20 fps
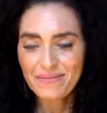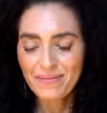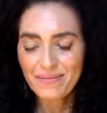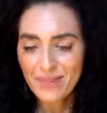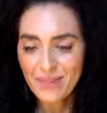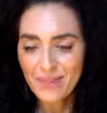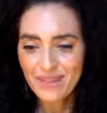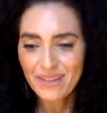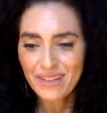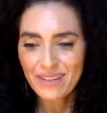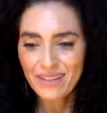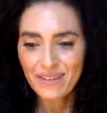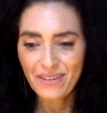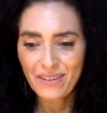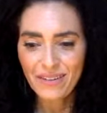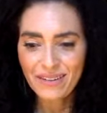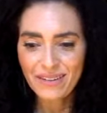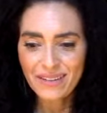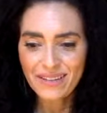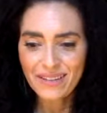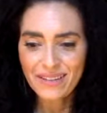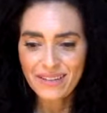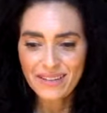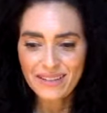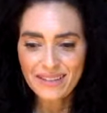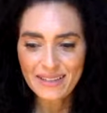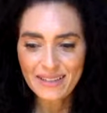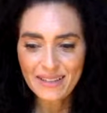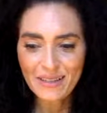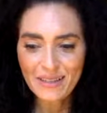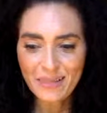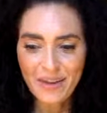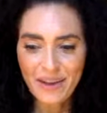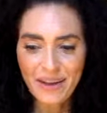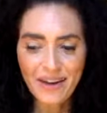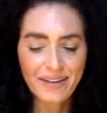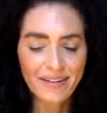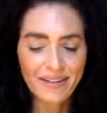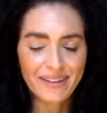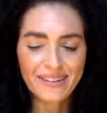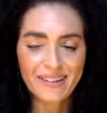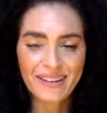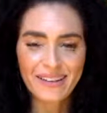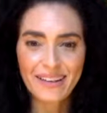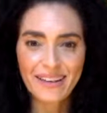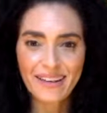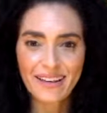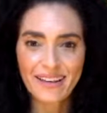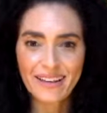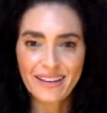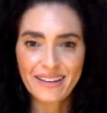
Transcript: music, all these things inspire us, I think.